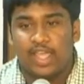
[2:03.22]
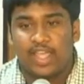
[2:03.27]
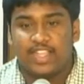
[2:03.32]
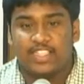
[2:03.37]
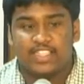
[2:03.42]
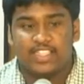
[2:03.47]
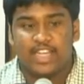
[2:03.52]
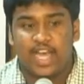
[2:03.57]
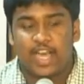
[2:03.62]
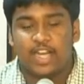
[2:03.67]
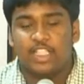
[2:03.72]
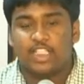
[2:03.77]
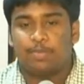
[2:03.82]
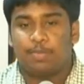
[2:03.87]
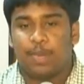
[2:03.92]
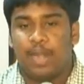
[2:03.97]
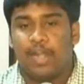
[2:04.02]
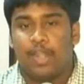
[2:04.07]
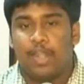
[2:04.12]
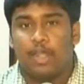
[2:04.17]
it started
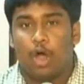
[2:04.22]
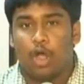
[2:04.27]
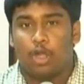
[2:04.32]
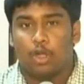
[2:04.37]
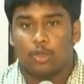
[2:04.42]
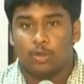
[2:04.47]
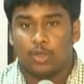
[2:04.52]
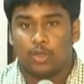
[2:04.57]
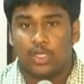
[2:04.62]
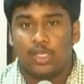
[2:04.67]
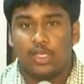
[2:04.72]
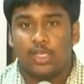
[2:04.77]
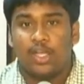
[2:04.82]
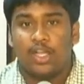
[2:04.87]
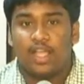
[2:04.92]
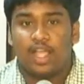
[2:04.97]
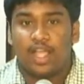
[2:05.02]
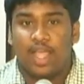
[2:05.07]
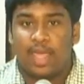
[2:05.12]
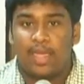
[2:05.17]
spreading all over.
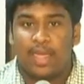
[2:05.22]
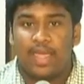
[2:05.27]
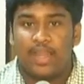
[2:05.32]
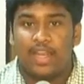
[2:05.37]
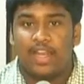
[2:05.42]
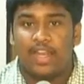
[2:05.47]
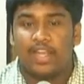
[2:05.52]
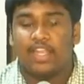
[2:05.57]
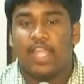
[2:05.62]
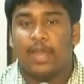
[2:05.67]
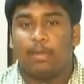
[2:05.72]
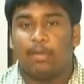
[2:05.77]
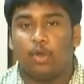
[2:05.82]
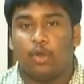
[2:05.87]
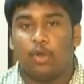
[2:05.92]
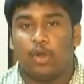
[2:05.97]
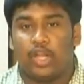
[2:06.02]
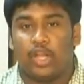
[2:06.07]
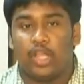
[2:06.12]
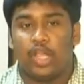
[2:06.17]
And then it came
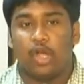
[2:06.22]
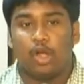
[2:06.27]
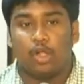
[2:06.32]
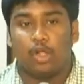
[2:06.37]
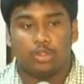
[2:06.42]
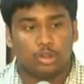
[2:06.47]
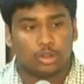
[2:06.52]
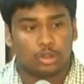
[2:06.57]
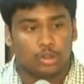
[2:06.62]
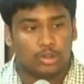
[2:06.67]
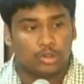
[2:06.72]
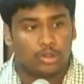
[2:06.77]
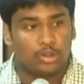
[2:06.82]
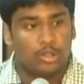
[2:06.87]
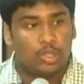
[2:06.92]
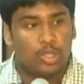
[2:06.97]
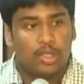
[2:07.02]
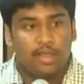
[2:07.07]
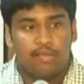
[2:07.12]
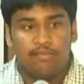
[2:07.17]
to India also.
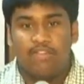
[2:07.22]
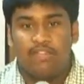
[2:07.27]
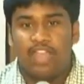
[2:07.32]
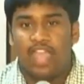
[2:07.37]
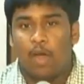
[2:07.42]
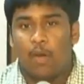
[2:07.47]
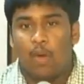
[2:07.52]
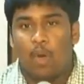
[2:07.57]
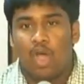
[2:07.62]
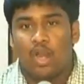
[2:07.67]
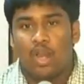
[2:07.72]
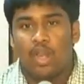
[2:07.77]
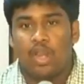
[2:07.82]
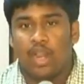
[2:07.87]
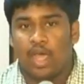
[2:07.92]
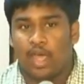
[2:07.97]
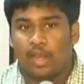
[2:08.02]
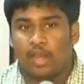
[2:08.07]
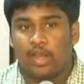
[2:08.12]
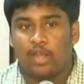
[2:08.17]
We have one in
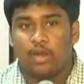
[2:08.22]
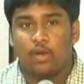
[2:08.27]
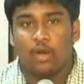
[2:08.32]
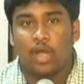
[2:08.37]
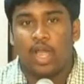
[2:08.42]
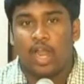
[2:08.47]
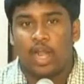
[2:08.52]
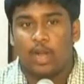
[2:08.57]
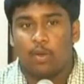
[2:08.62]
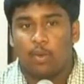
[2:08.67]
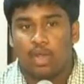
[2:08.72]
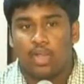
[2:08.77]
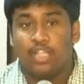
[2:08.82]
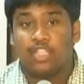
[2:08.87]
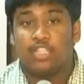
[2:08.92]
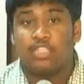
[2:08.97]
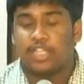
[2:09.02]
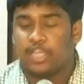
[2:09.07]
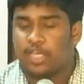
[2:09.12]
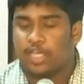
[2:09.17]
Guda and one
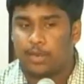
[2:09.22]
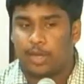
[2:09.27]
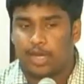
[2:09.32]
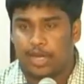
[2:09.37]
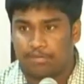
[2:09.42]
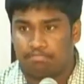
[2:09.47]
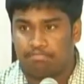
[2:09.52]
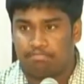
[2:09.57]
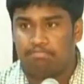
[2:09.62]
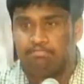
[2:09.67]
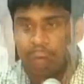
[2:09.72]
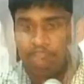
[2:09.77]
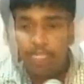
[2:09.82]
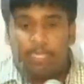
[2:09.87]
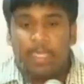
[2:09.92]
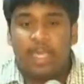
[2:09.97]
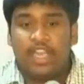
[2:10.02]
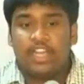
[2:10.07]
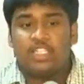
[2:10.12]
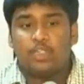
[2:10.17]
in Secunderabad.
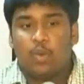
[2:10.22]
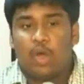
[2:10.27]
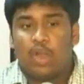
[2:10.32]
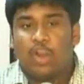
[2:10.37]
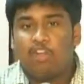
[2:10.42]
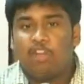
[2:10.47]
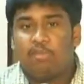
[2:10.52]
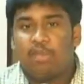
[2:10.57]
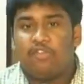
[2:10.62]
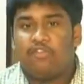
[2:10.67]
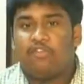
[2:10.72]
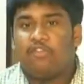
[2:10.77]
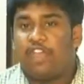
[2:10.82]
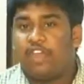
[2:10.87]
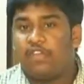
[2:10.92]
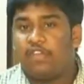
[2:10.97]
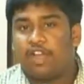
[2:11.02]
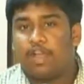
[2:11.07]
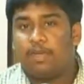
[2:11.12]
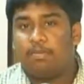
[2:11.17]
There is one of my
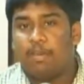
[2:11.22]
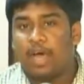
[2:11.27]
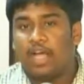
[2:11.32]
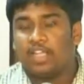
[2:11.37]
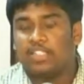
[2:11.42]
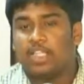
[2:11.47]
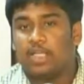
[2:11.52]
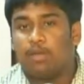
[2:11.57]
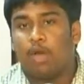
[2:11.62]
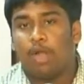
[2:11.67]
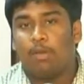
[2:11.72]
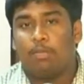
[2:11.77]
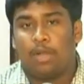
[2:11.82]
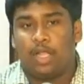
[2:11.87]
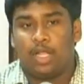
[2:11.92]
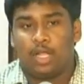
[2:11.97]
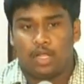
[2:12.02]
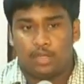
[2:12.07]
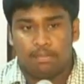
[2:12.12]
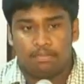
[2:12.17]
favorite basketball
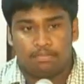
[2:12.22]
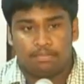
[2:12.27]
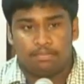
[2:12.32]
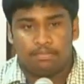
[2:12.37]
player,